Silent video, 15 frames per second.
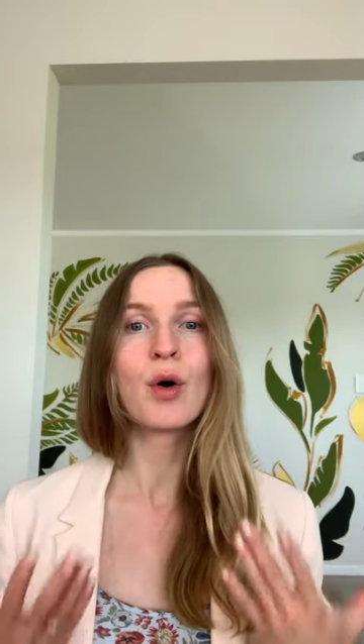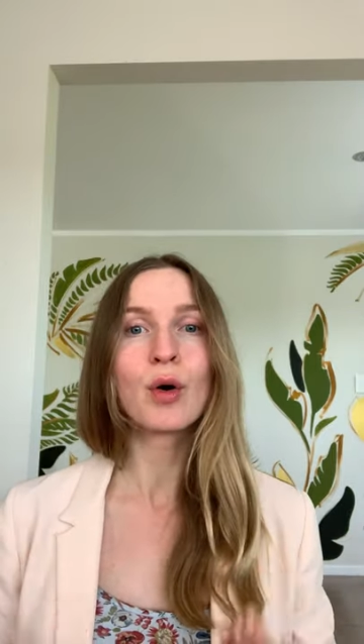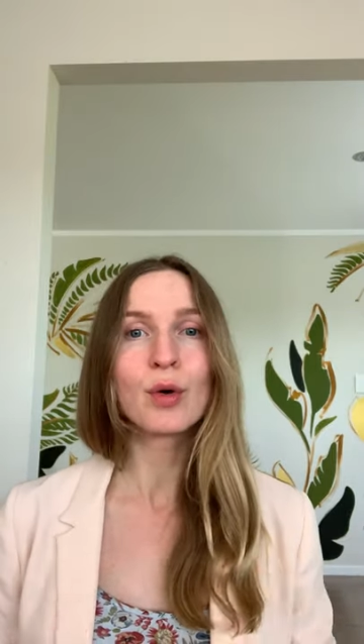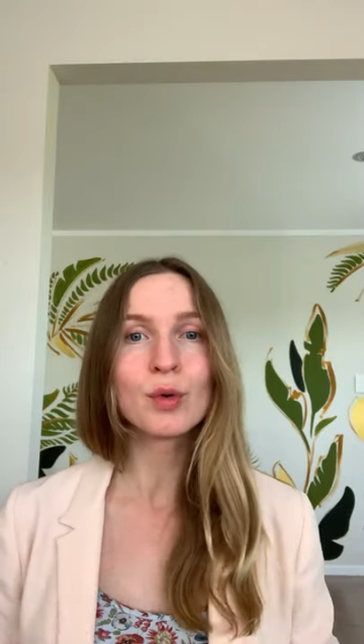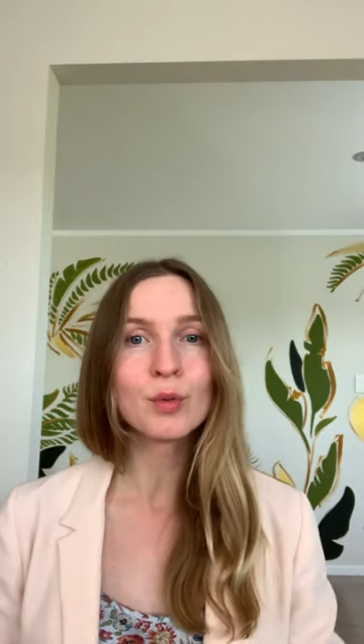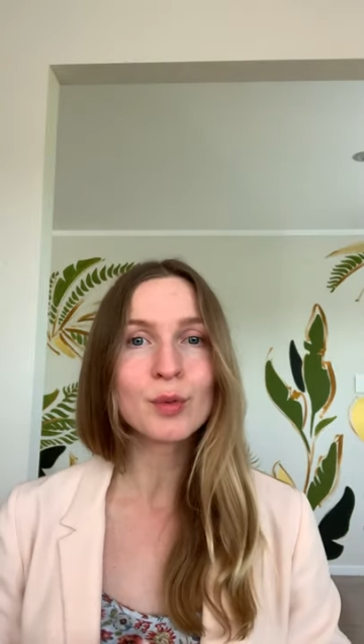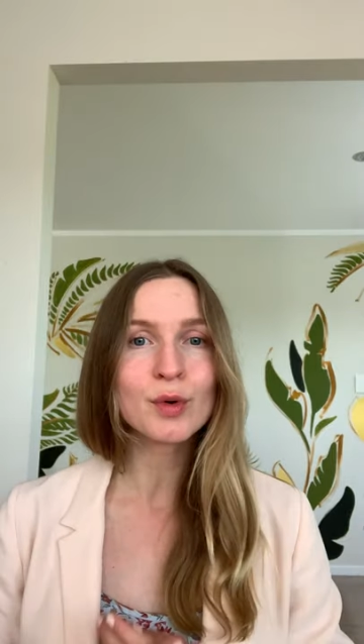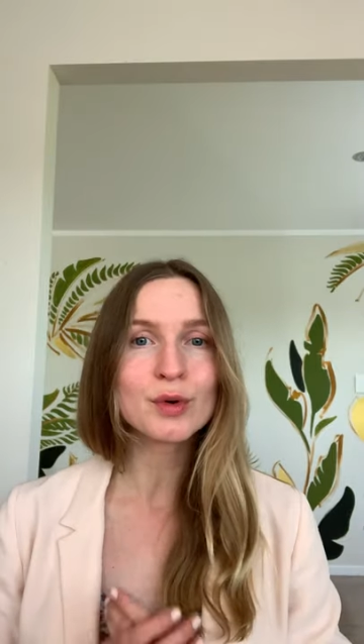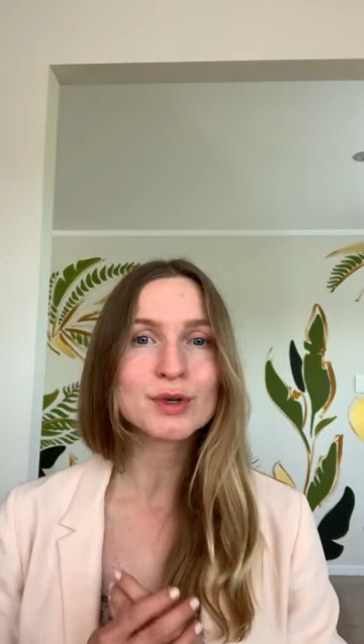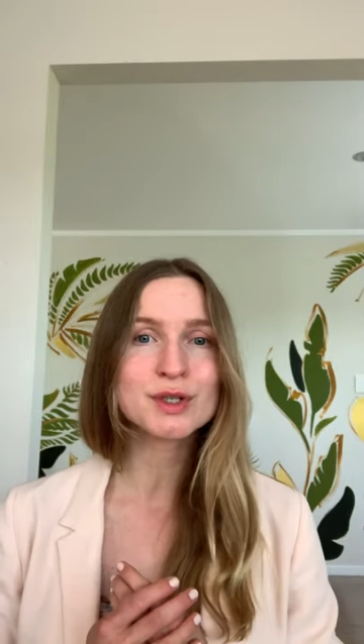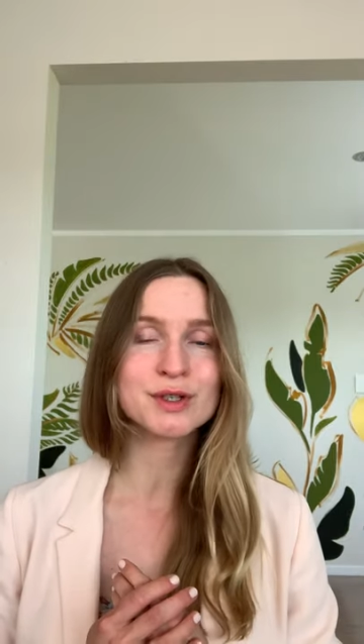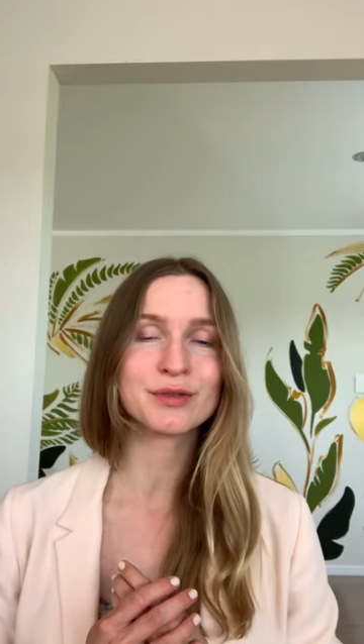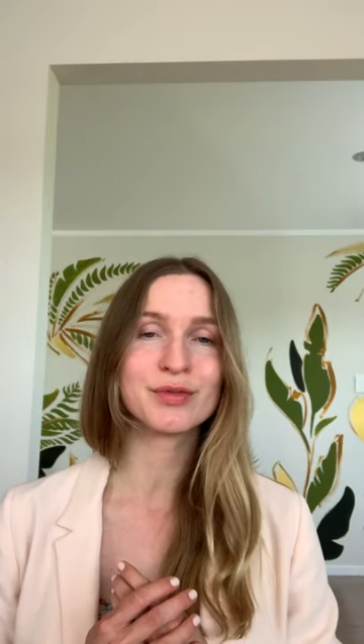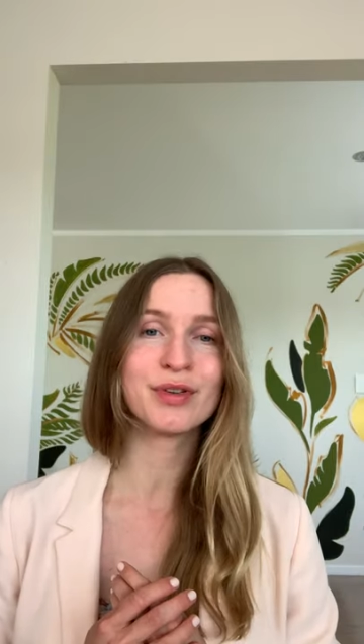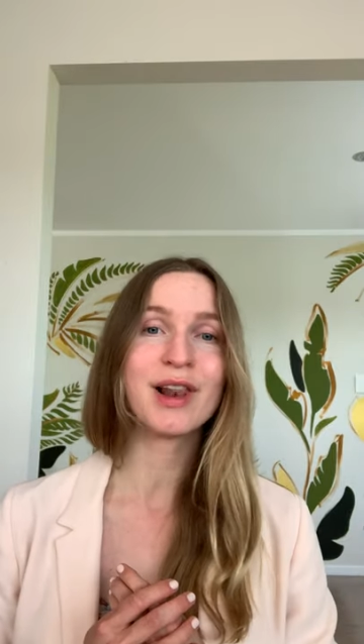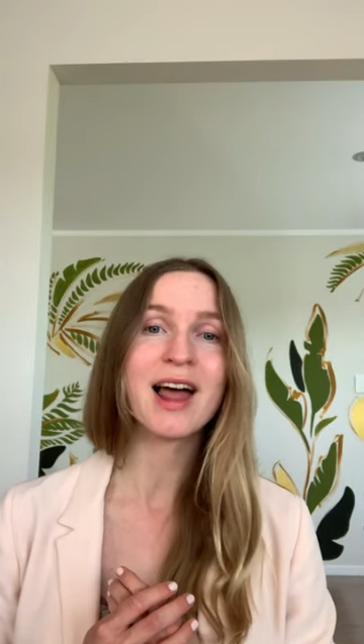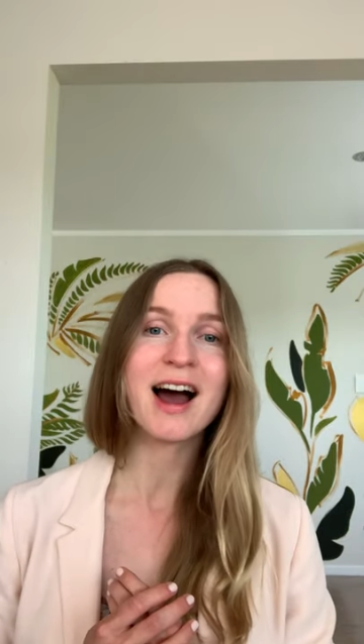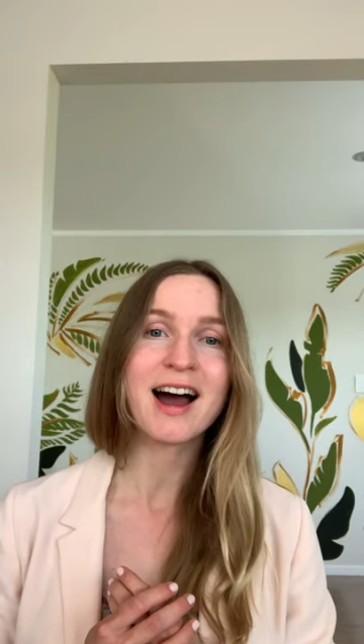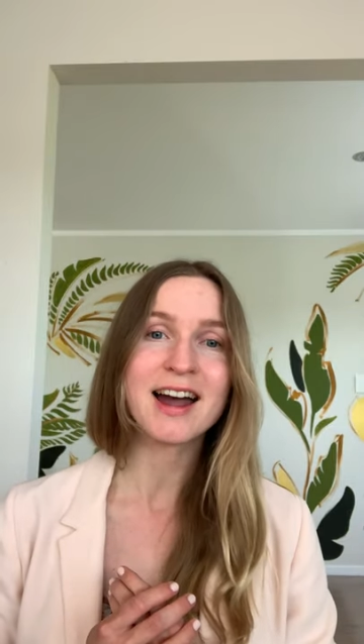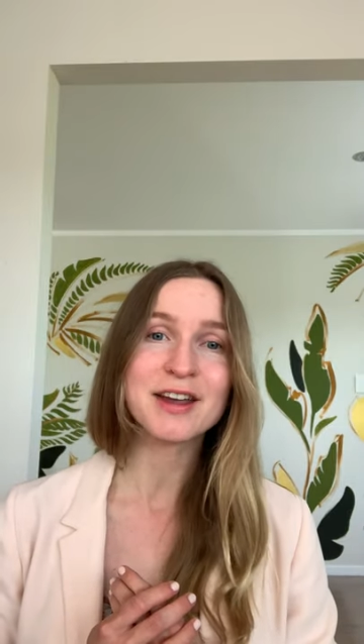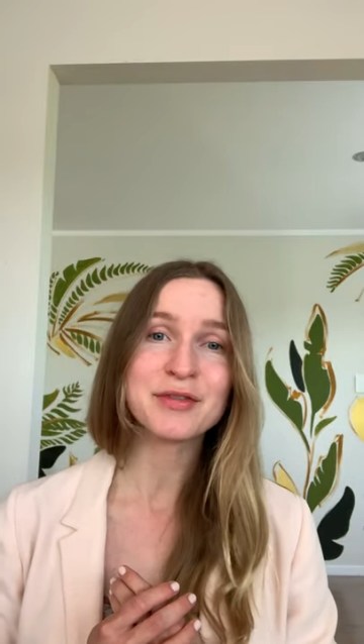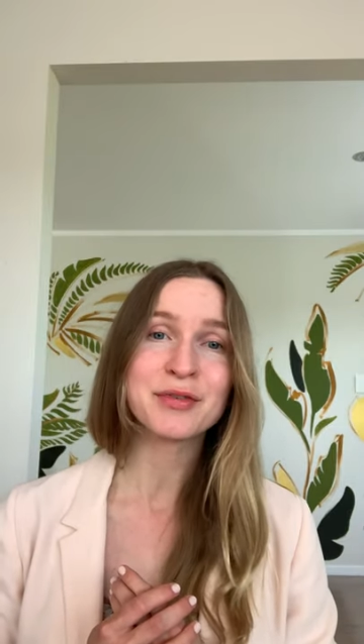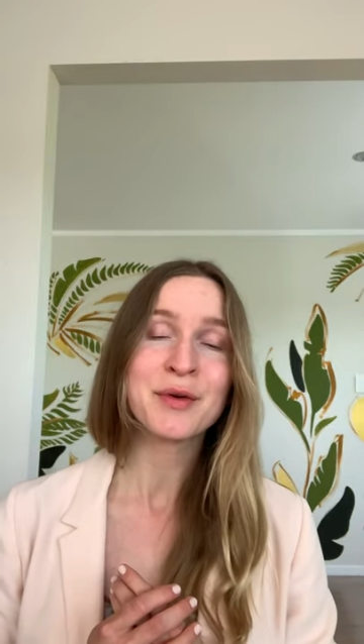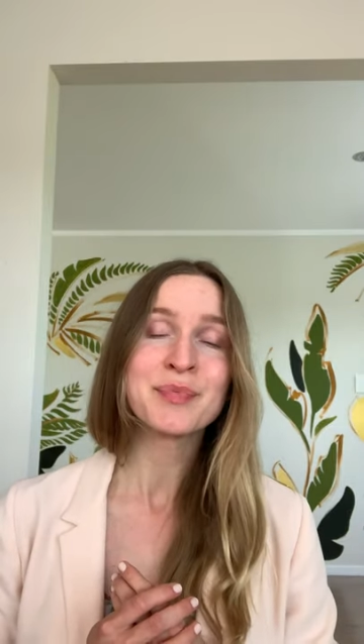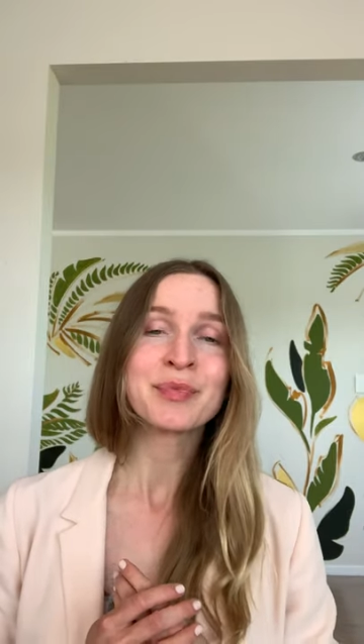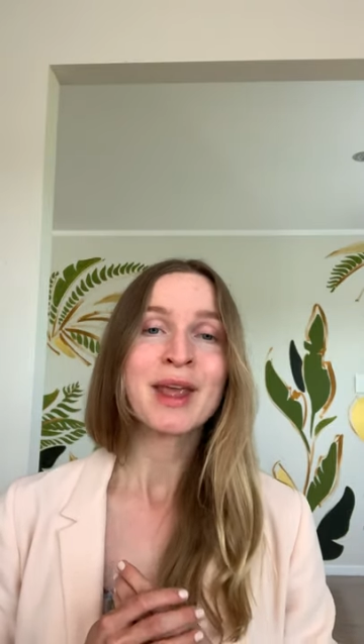all walks of life